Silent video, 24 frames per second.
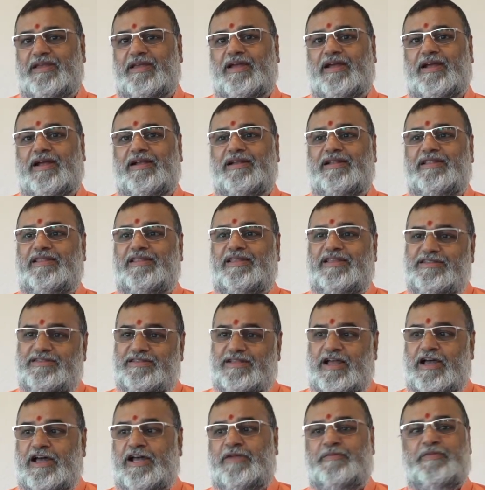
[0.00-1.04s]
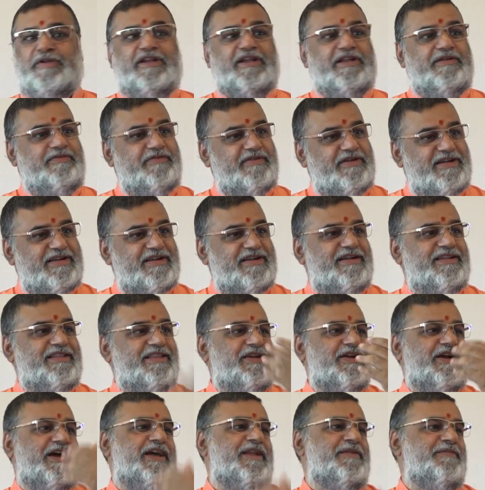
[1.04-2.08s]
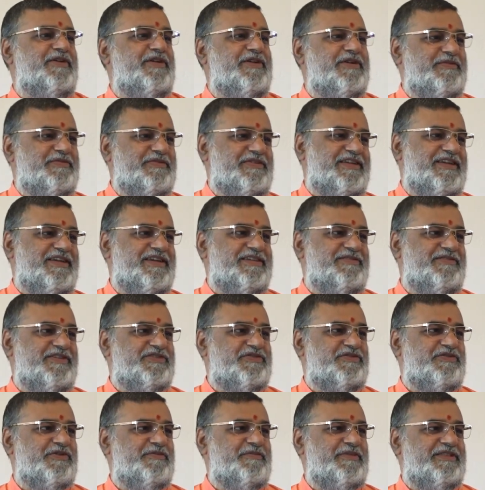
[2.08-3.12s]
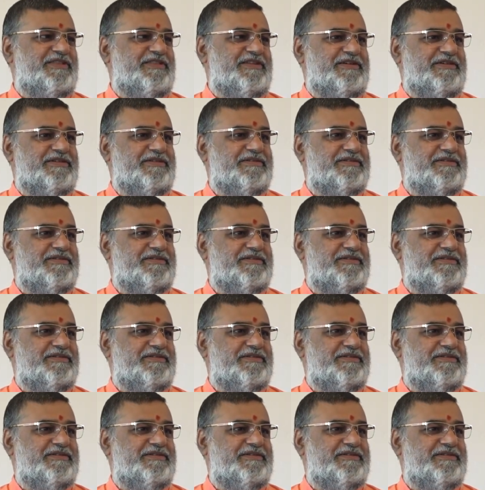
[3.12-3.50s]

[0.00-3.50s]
and this army defeated the army of King Vishwamitra